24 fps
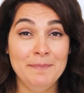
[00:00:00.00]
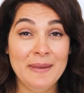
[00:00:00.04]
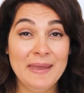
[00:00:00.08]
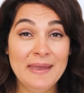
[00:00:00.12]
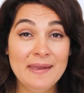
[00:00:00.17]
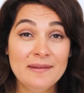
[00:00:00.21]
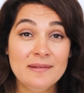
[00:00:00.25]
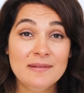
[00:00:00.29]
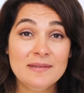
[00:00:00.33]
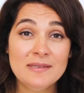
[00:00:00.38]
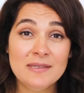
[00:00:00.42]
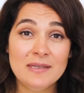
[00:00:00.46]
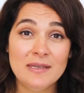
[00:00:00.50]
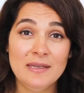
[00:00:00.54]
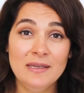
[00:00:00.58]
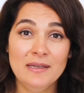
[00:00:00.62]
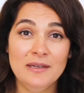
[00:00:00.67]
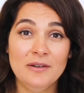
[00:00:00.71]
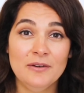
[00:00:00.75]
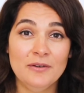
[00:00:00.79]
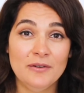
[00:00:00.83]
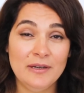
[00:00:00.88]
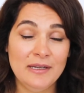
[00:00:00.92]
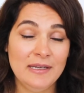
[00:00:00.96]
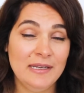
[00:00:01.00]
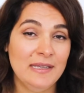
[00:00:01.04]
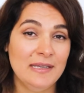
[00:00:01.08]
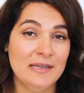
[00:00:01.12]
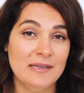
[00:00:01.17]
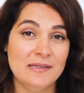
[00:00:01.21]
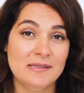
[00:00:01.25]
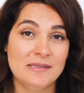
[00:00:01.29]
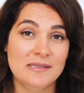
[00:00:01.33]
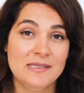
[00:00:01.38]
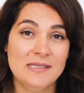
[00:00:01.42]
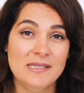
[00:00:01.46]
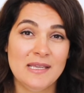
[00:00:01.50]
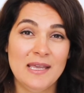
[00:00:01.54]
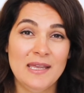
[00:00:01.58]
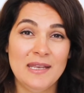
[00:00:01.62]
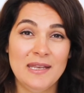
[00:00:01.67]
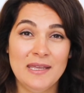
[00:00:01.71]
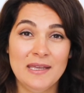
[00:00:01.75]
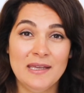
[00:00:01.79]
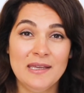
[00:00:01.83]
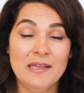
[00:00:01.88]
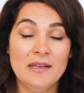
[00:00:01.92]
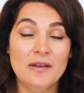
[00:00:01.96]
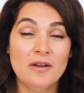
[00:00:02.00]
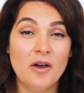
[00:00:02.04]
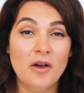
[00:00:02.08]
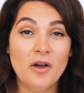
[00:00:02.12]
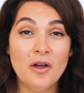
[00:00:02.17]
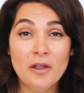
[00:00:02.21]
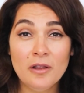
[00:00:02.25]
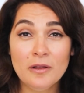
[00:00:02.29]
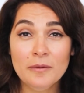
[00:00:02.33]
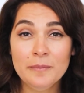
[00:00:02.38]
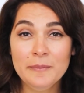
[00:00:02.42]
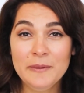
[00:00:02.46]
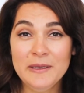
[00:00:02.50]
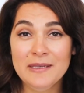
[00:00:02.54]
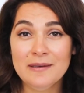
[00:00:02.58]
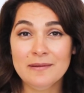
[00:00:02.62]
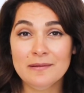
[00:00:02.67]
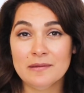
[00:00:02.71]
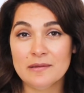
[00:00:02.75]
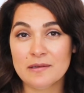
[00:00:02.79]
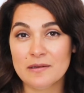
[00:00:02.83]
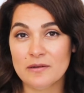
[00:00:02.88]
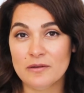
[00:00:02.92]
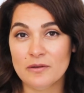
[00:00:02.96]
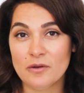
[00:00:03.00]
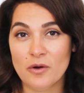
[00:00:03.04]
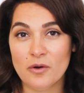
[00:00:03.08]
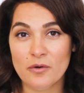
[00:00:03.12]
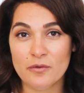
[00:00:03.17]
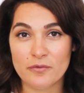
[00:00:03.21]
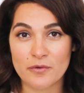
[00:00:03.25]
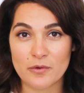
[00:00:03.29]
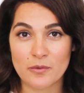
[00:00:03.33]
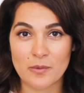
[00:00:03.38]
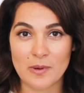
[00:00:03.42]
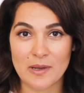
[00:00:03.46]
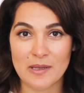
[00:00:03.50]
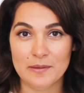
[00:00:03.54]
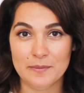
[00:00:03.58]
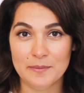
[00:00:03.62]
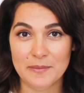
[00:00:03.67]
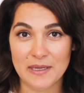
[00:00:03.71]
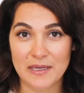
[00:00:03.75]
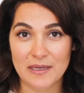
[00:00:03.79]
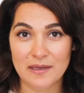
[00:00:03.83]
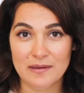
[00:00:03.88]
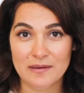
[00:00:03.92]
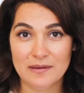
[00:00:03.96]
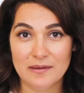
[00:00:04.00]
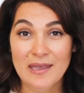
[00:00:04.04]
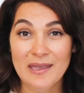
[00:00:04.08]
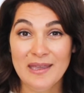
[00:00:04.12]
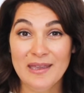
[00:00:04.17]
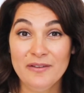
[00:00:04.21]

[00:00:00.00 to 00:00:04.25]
banned ingredients, and it can all be a little overwhelming.